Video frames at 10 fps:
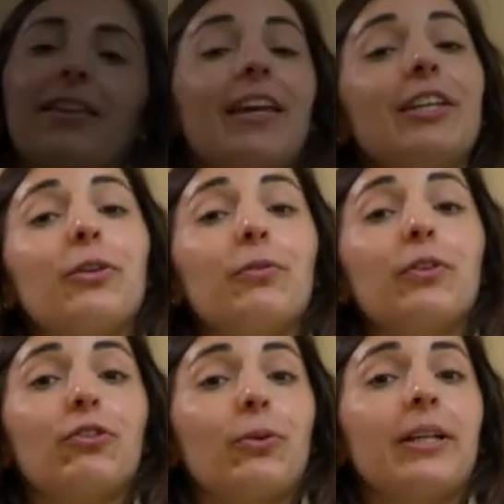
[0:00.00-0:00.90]
Thank you
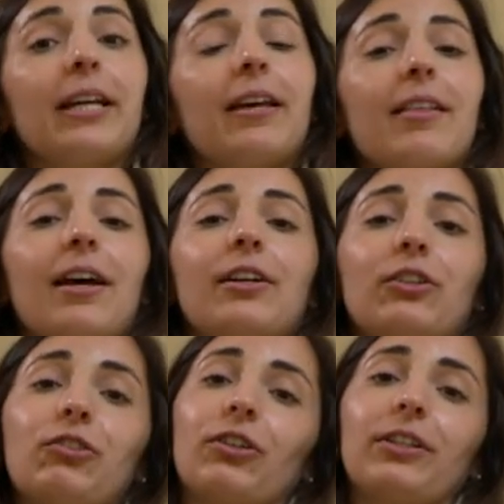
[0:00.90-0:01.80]
for joining us on
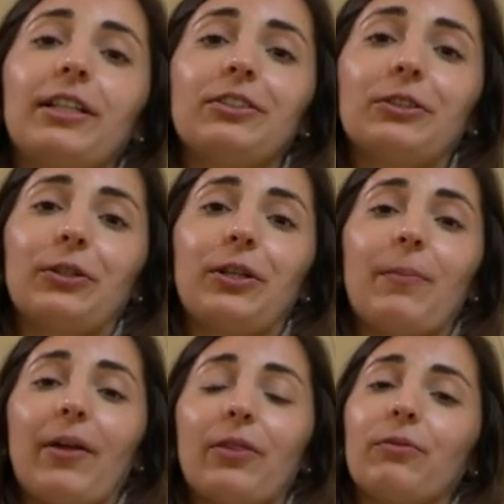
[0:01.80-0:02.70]
our journey to learn
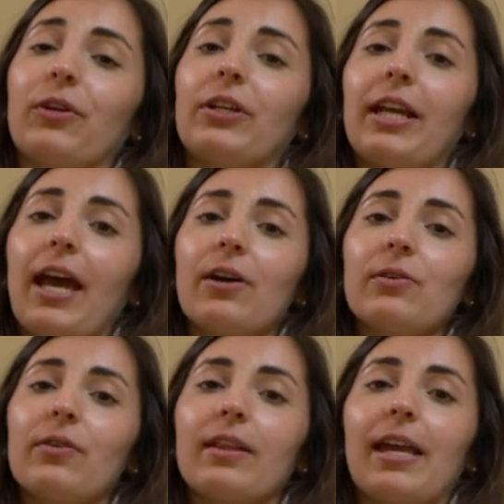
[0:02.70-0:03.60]
about the Vernon
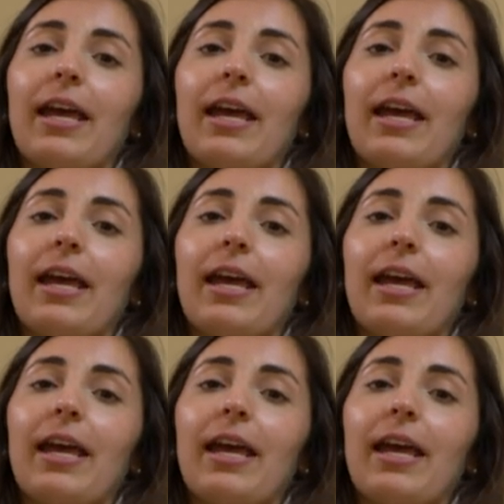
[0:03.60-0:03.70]
House,